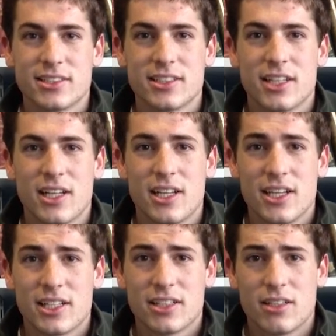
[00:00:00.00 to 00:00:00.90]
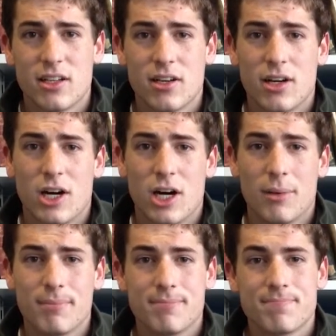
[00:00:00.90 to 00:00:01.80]
And
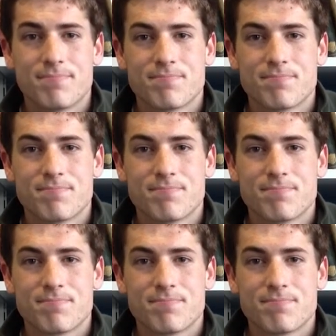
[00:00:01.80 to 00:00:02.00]
on